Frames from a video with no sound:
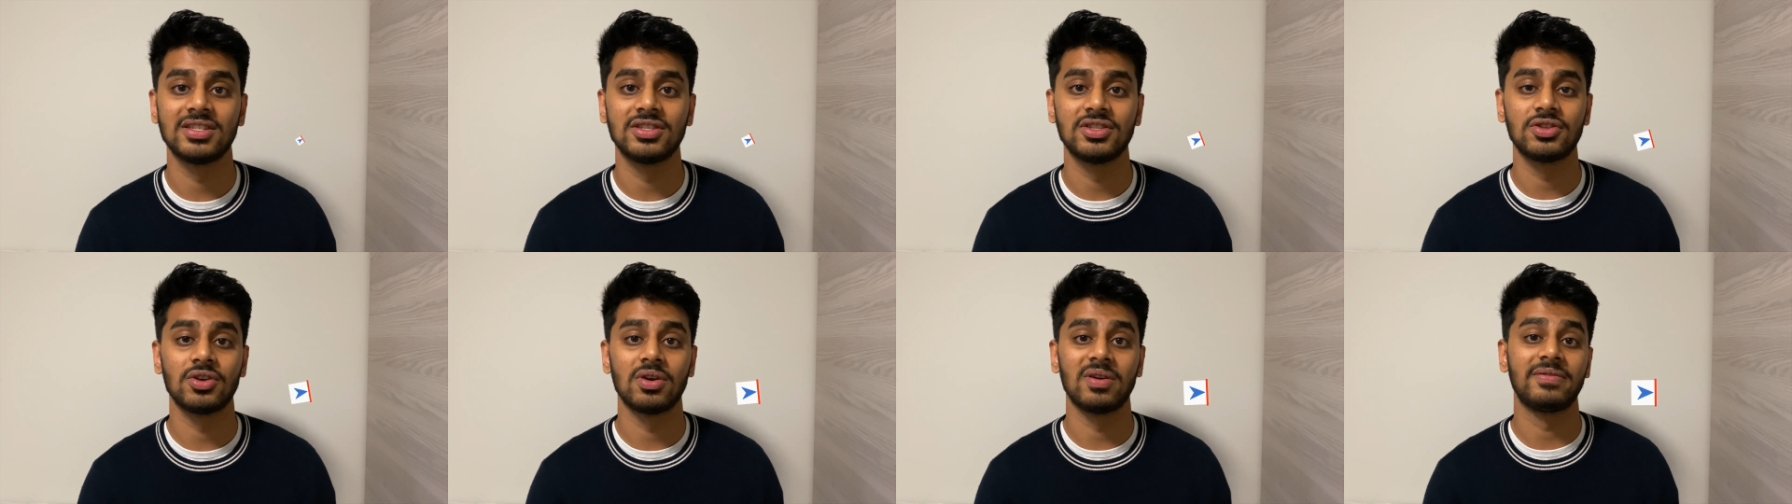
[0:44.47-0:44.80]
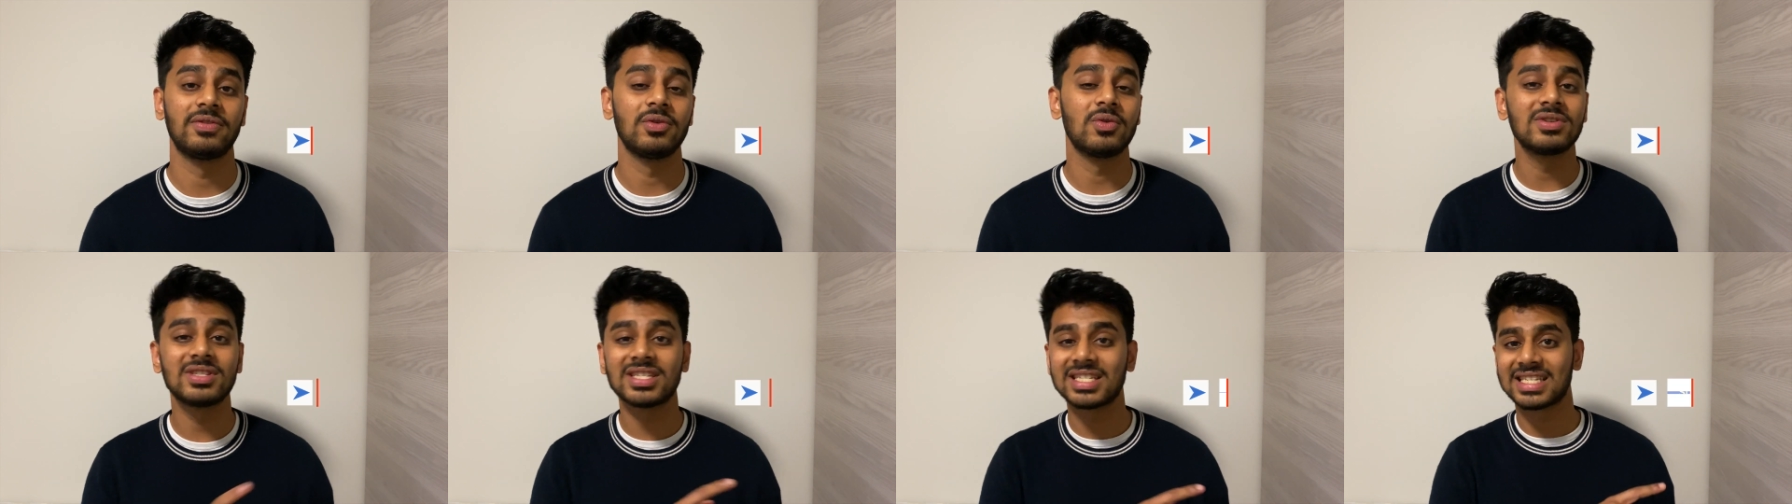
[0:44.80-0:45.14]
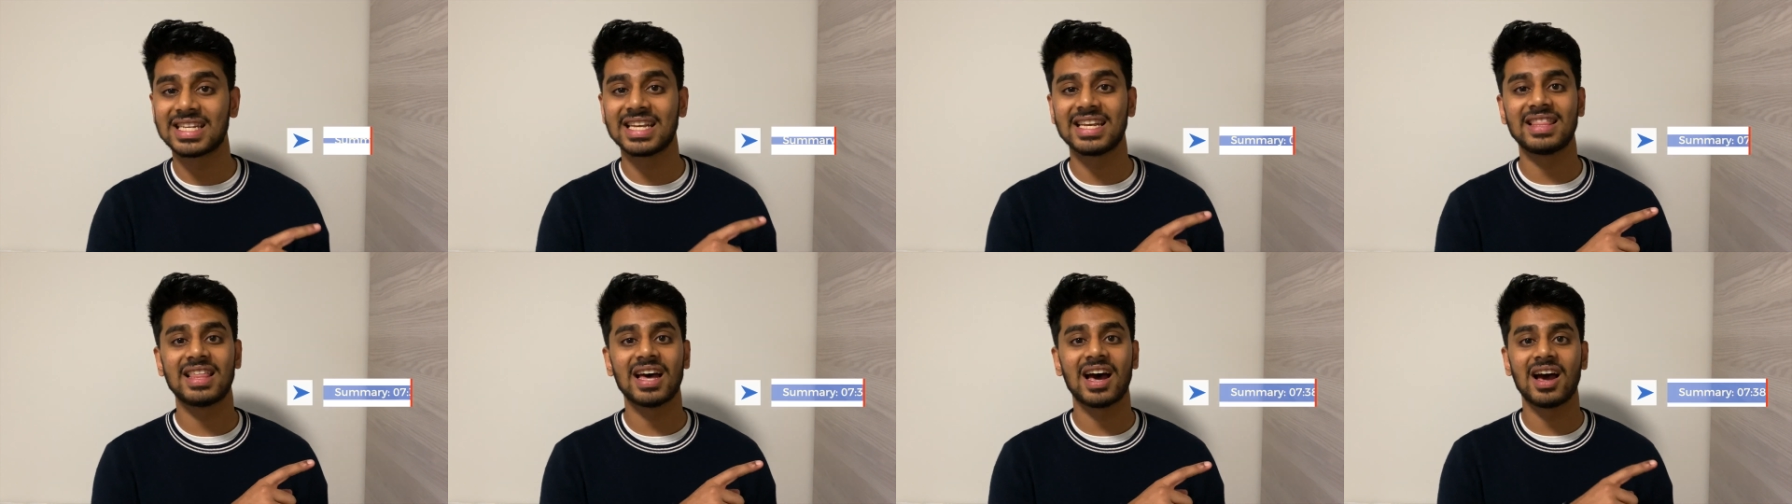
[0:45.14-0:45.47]
so if you want to
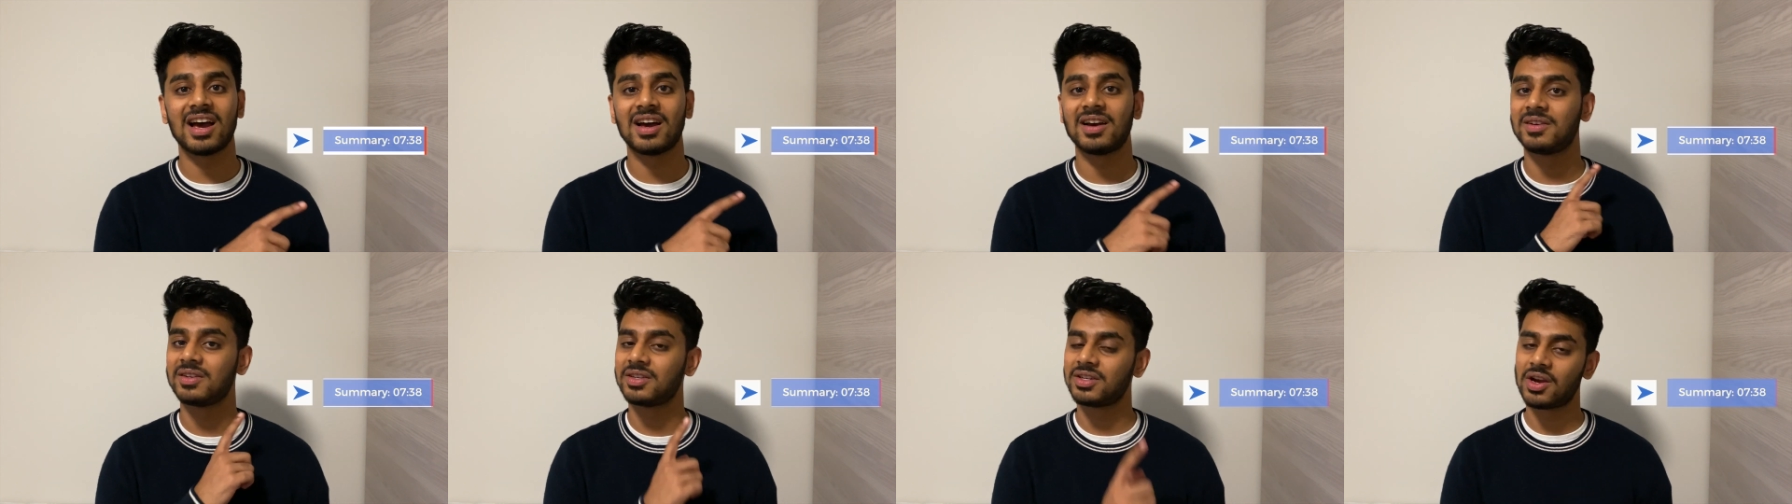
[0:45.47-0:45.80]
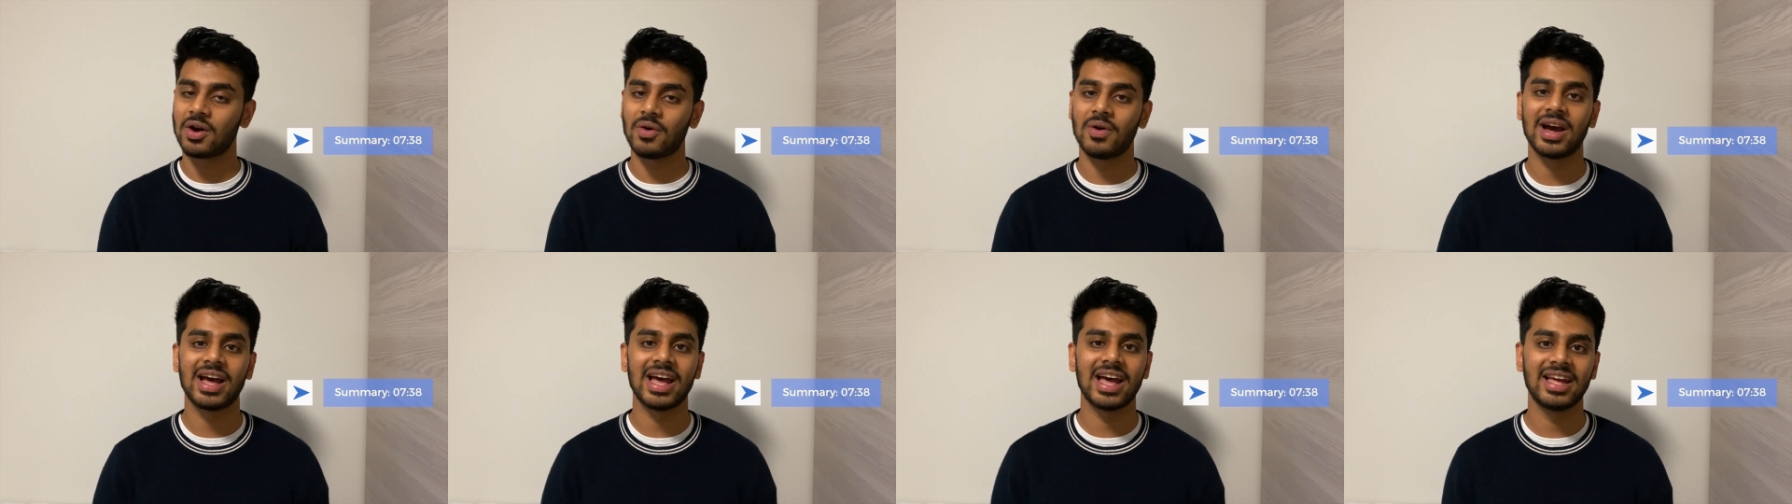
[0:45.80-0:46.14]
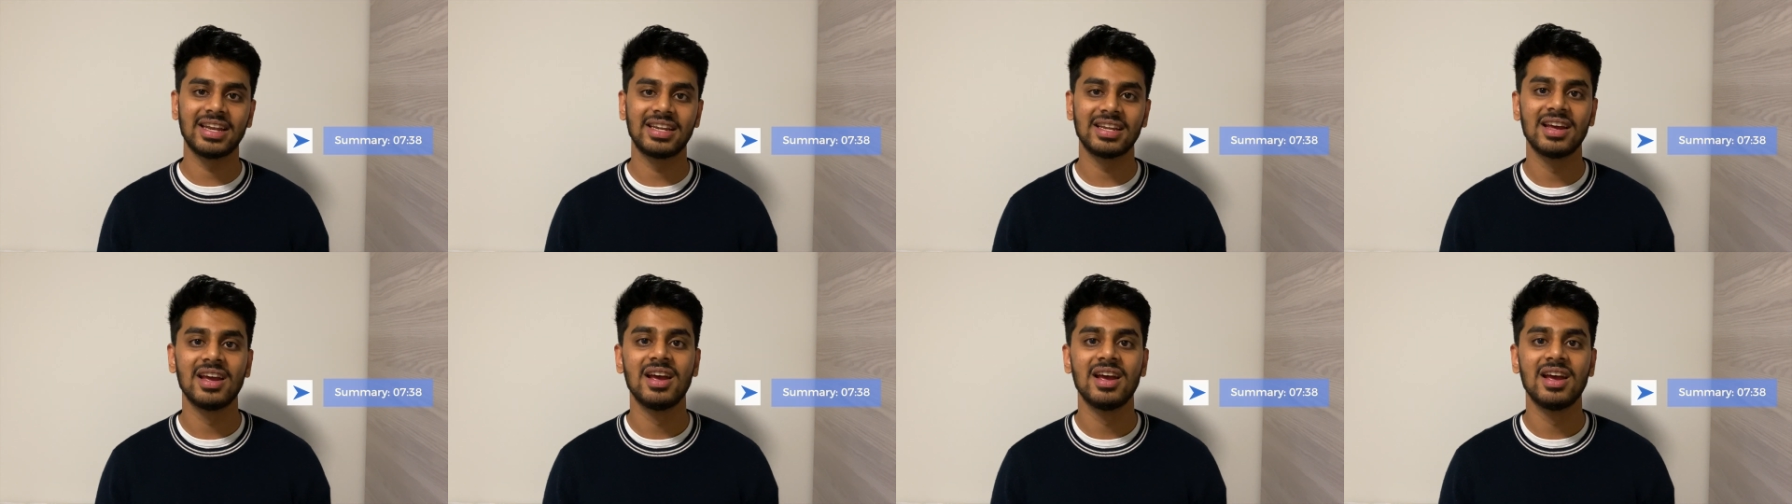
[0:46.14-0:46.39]
see that, go ahead.